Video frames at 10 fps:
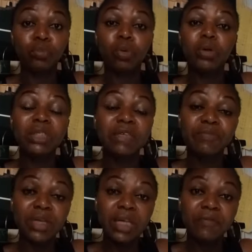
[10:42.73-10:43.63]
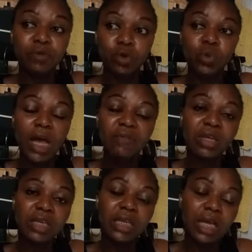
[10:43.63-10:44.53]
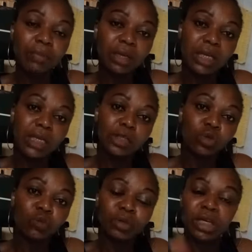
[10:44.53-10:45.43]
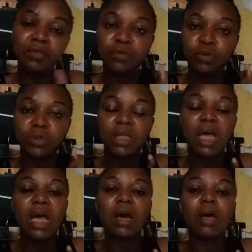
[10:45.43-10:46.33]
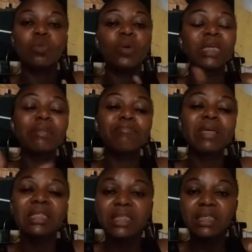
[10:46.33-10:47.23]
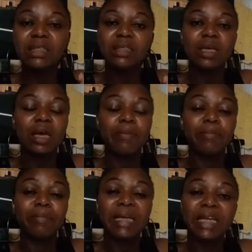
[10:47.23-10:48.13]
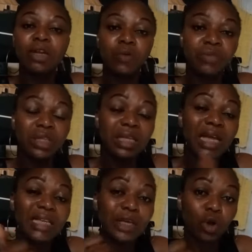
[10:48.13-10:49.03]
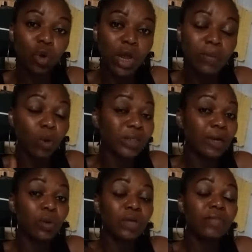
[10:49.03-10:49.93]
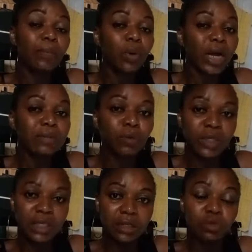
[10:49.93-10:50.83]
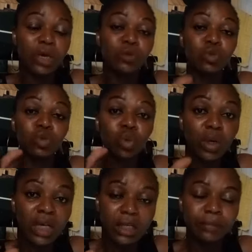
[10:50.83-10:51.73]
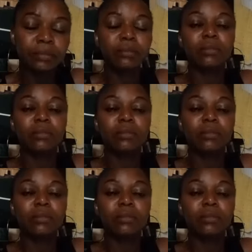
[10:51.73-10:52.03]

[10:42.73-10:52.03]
positive behaviors. We have a list of behaviors. And when they meet it, by the end of the day, they get a coin because I don't give them pocket money yet. So I use token.